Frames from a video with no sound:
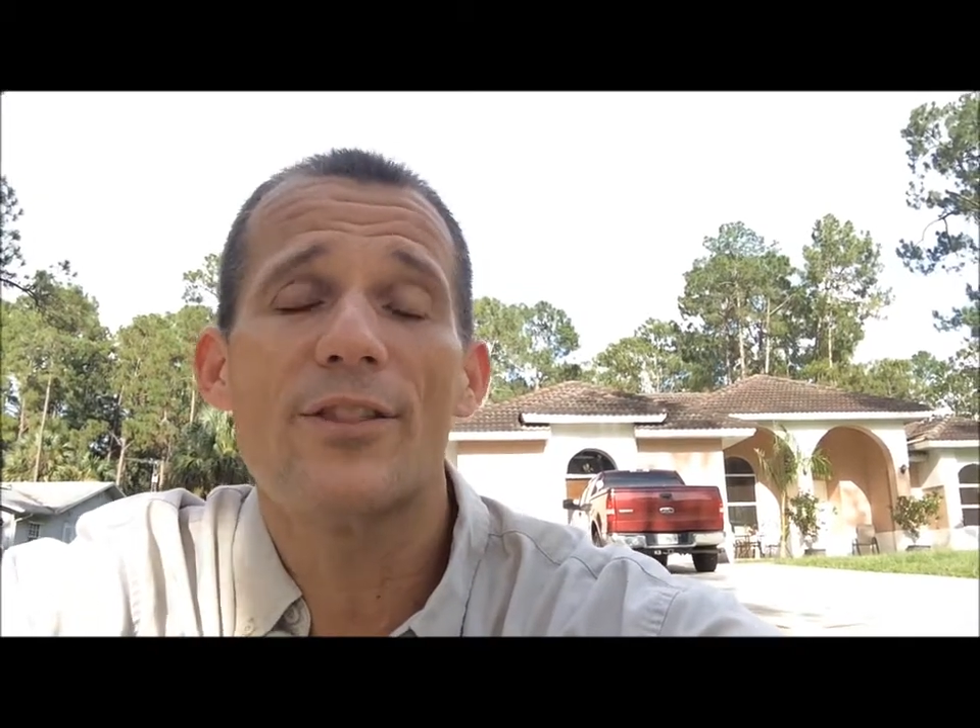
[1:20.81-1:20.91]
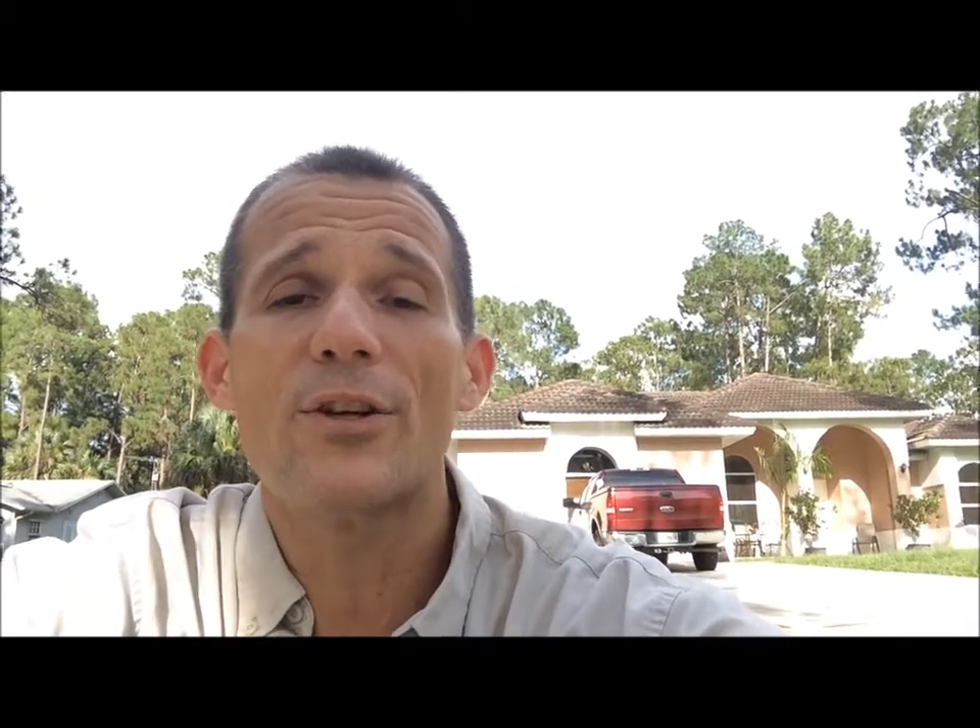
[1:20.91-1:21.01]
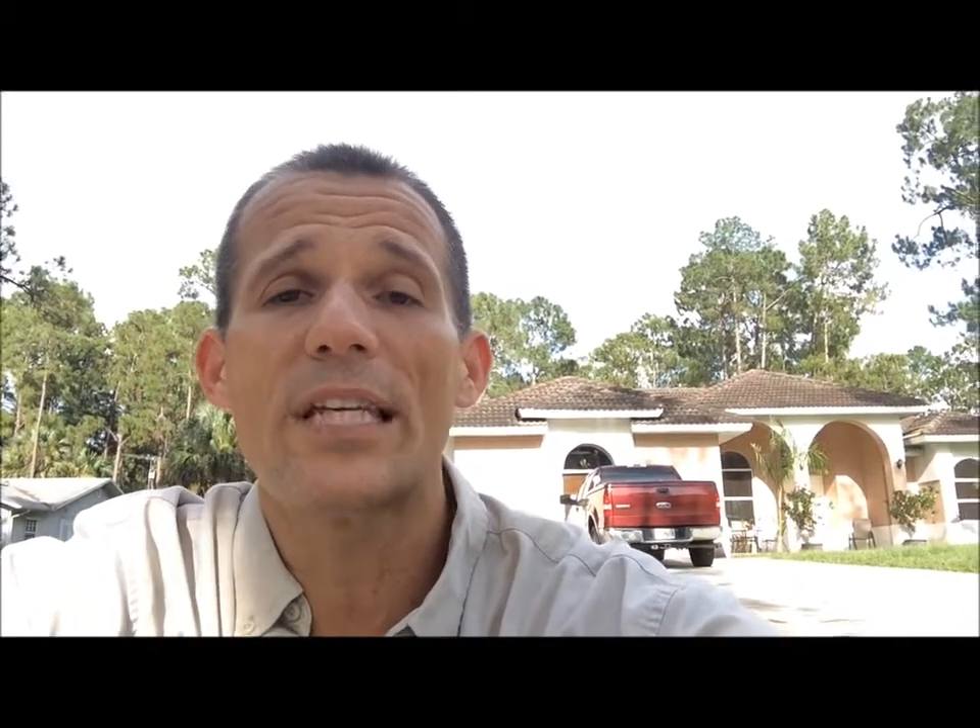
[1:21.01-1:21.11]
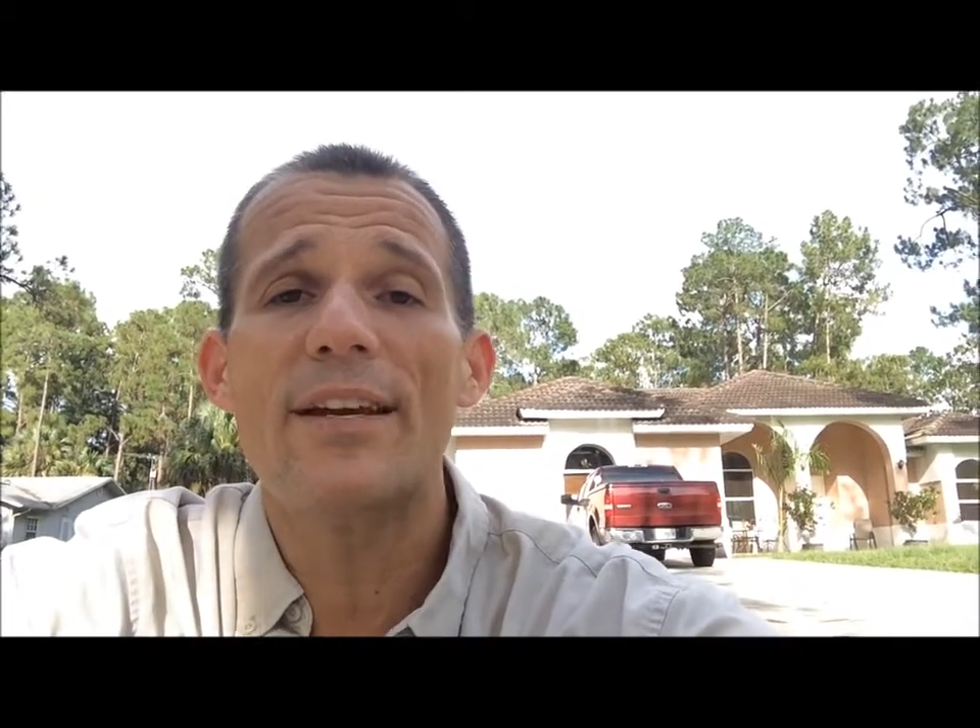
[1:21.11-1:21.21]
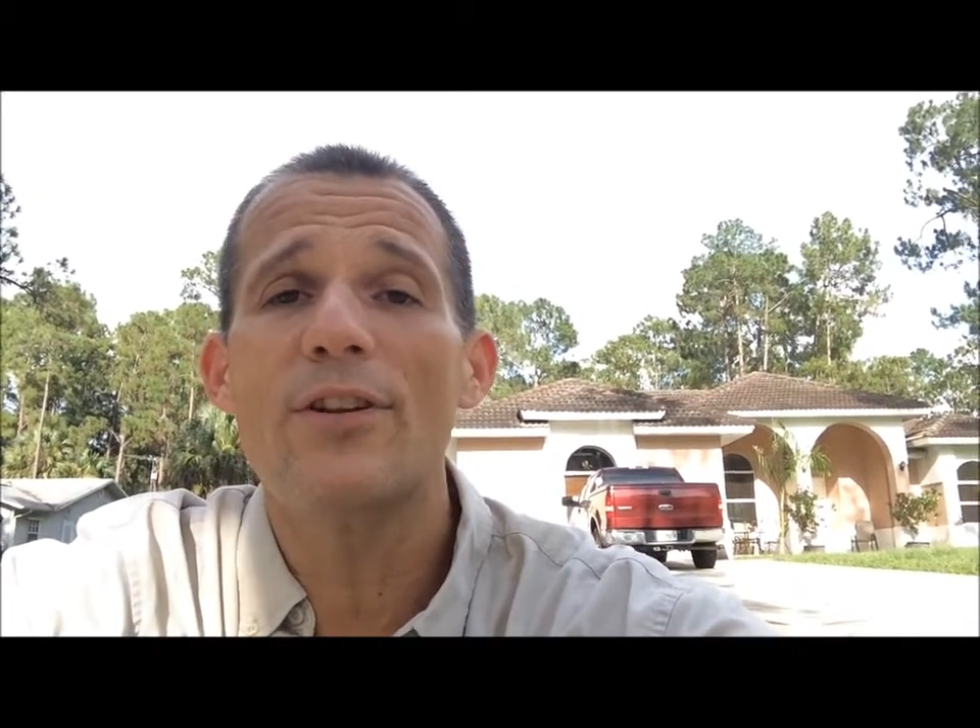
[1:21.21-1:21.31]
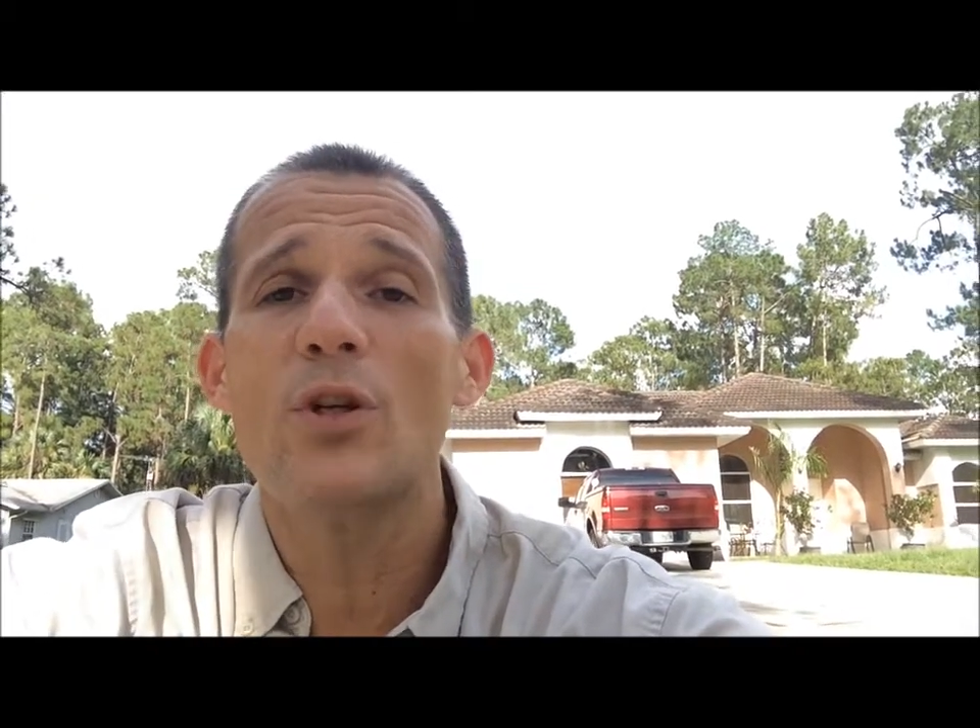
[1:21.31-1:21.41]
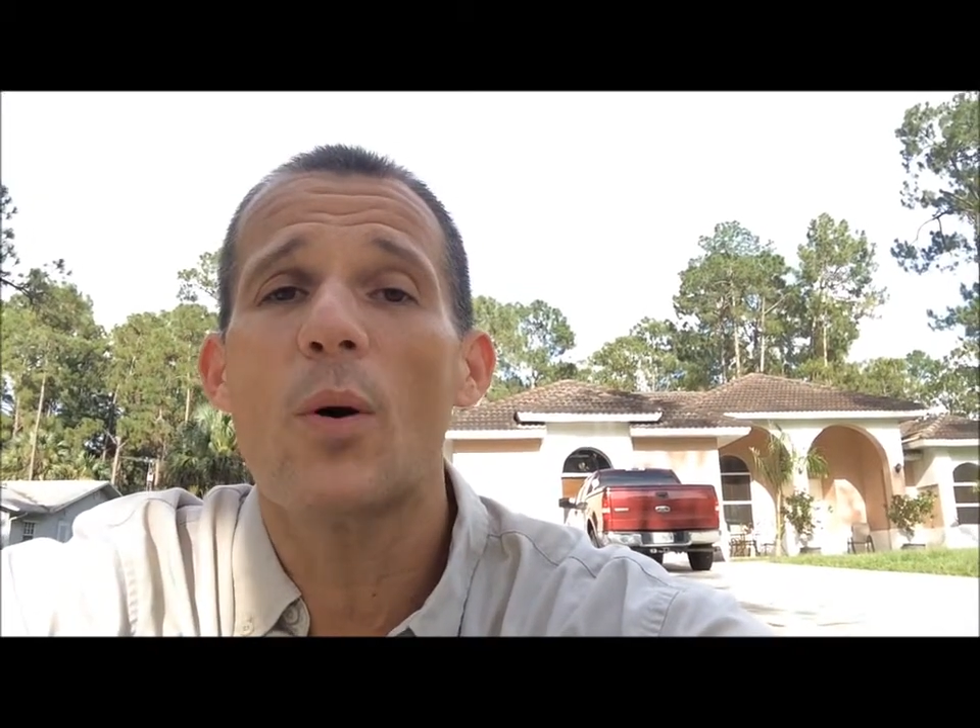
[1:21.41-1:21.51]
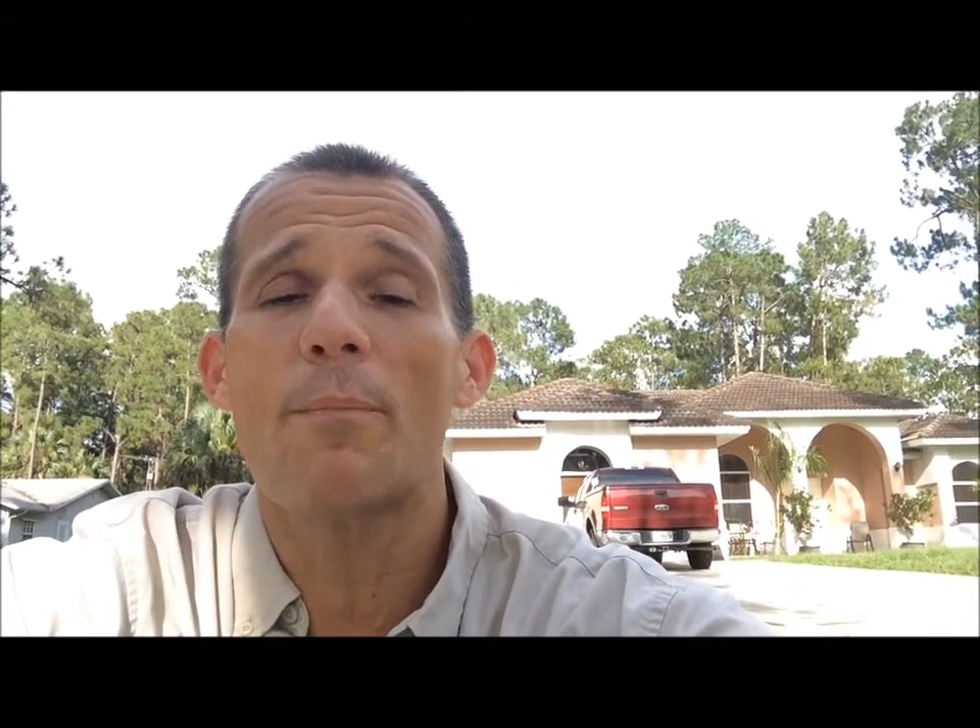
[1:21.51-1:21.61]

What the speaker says: they're giving you a